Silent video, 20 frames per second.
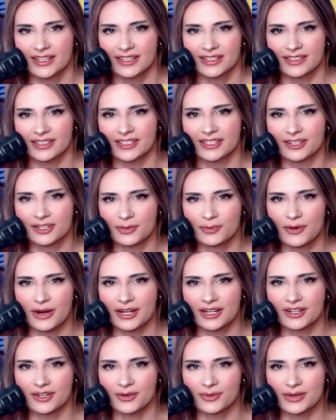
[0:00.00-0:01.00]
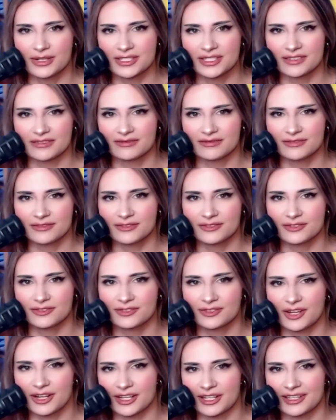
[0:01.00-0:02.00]
you know, the predator wasn't
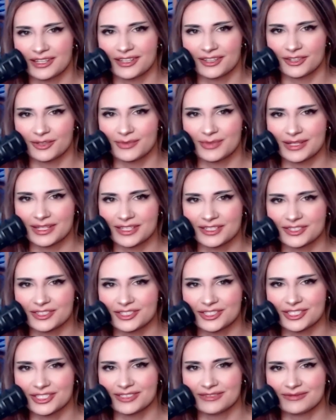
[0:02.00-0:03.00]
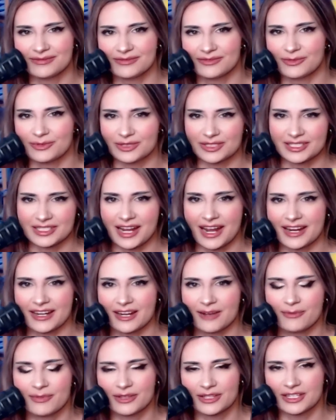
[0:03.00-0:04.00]
going to kill her because she was tied
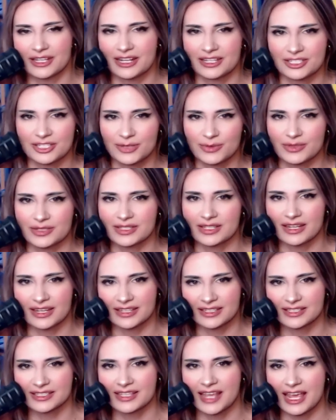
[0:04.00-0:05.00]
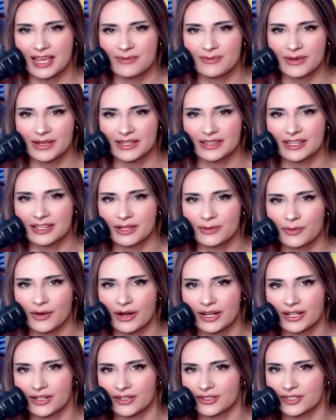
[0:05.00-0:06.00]
up. And then as she was escaping, then the
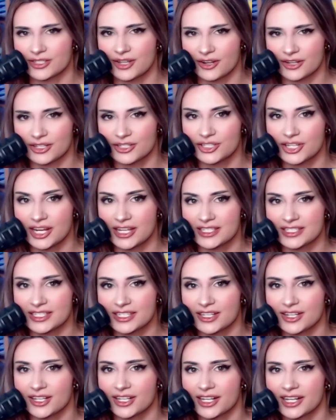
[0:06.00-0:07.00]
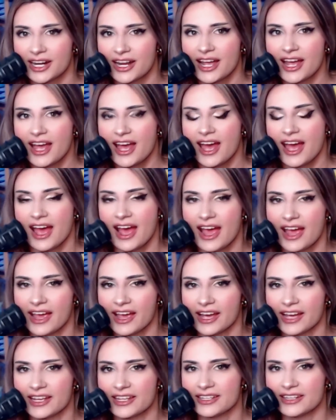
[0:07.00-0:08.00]
predator started chasing her.
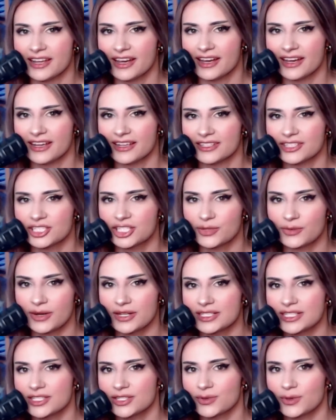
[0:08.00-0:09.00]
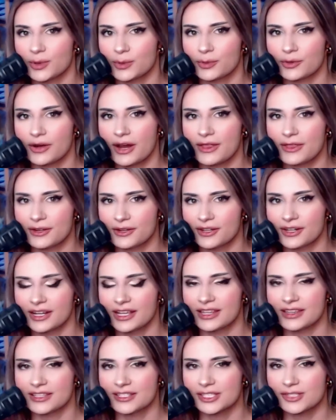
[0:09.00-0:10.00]
And she runs into her brother
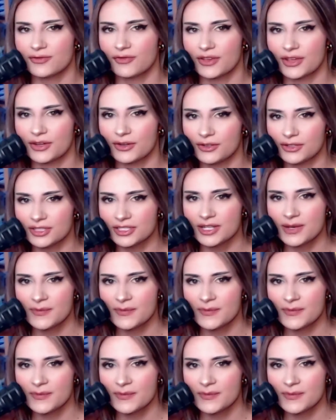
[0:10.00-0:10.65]
in this field.